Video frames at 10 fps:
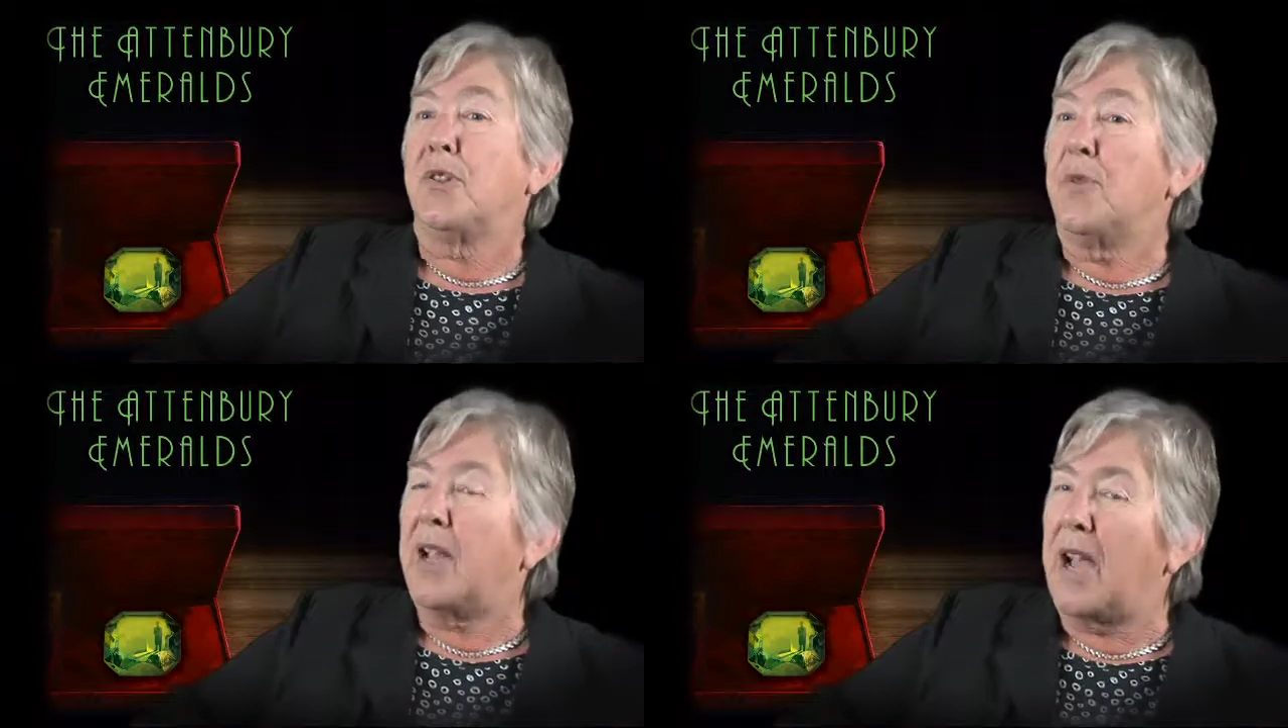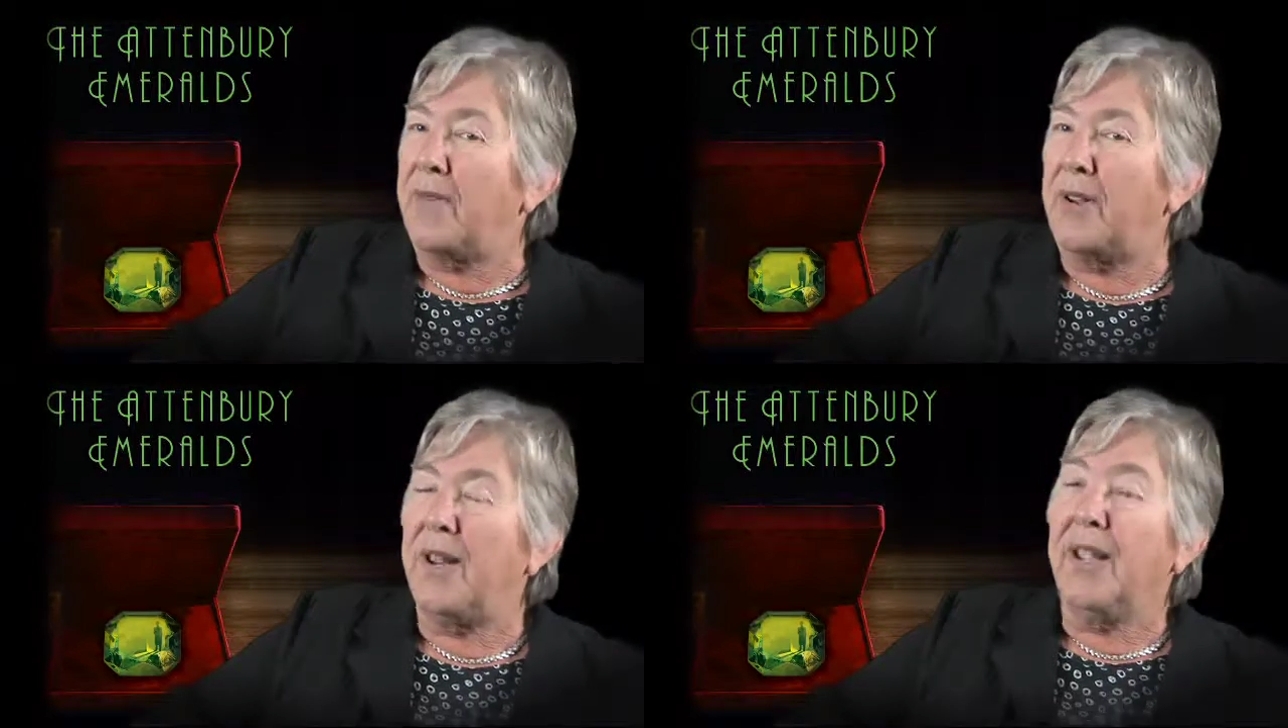and
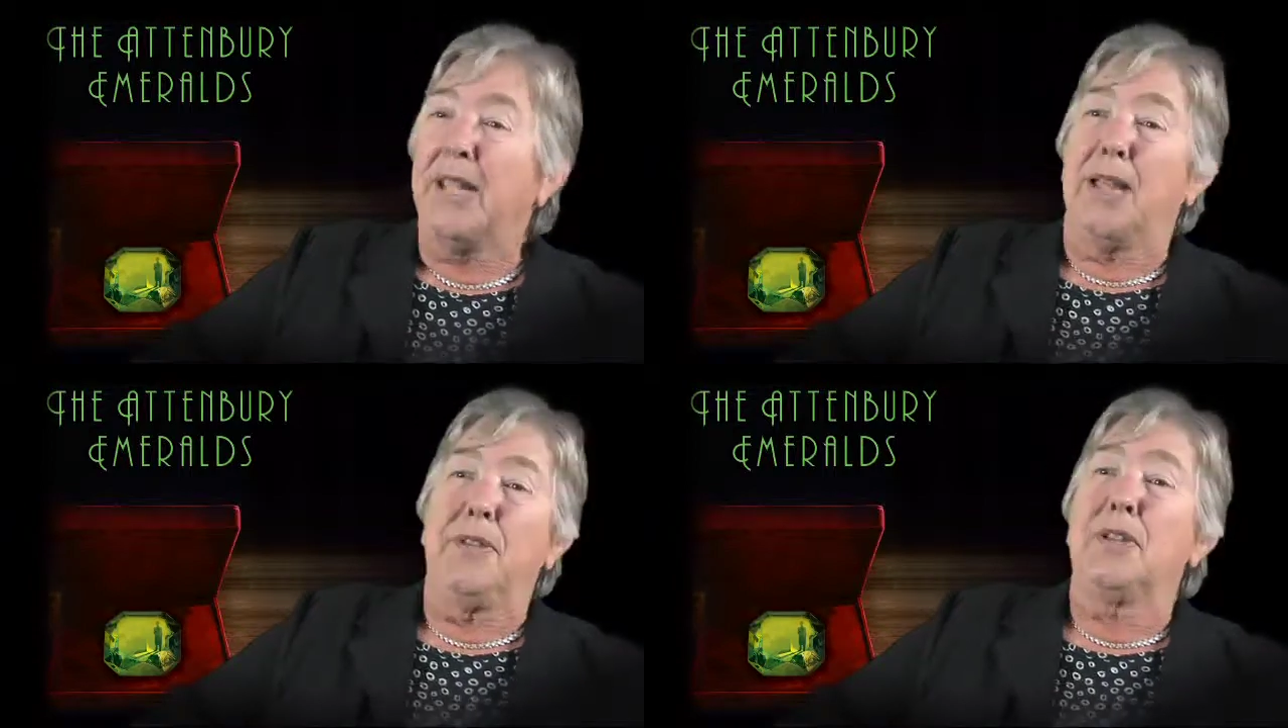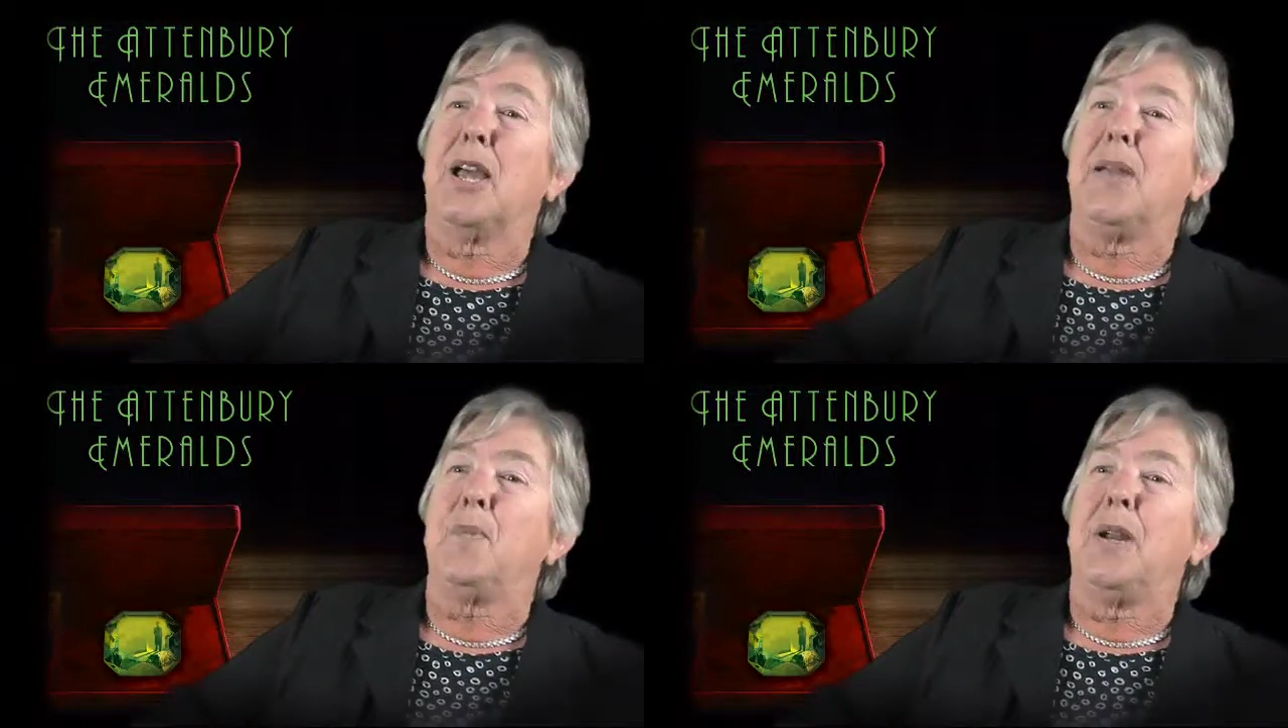recovered, and the
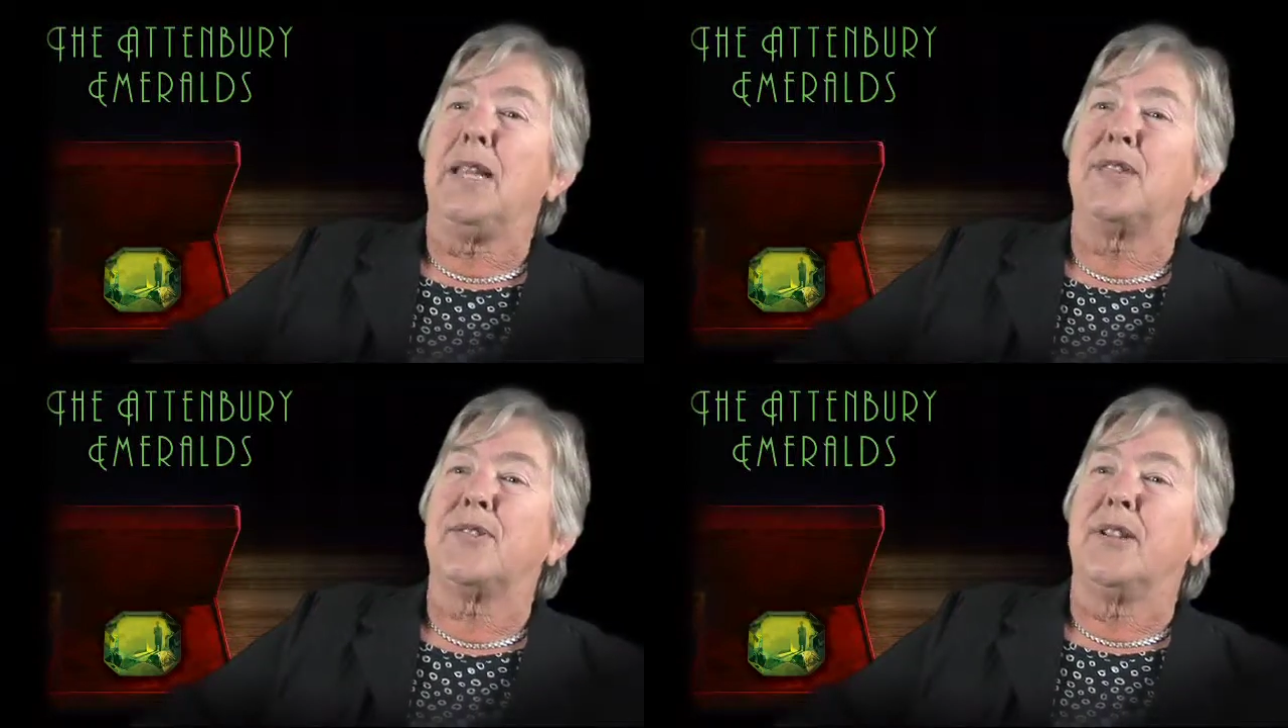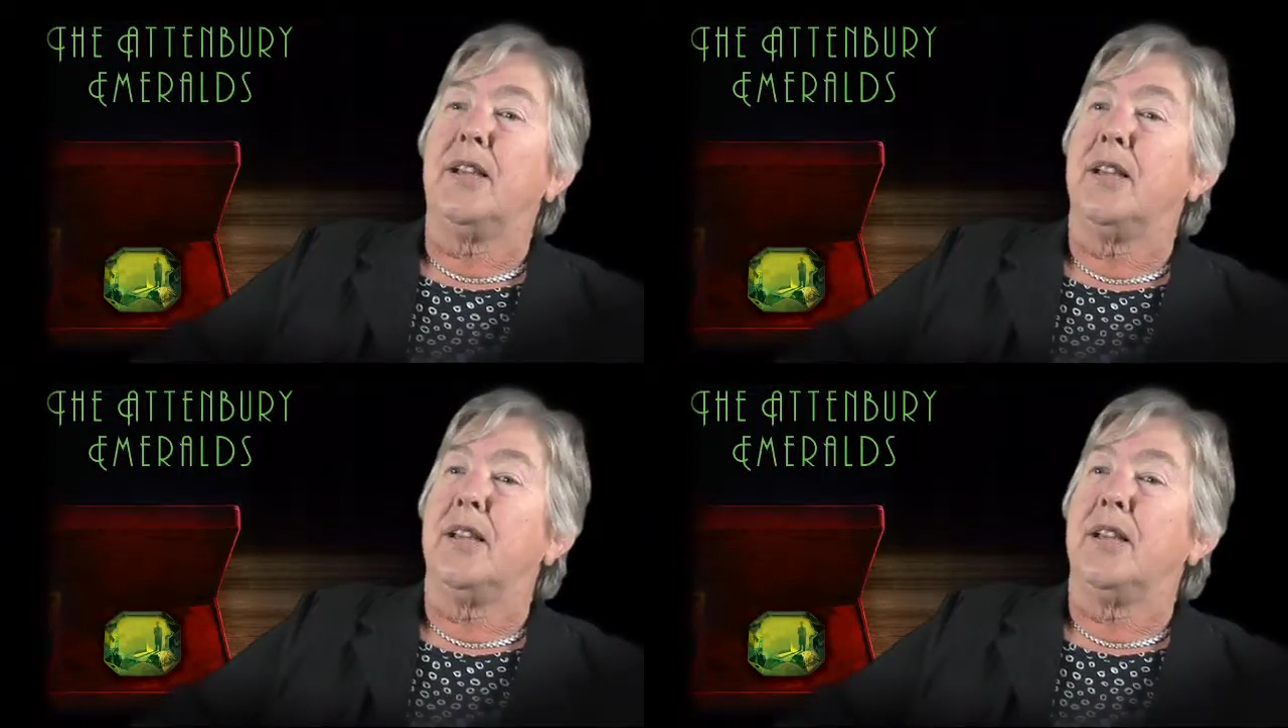time when its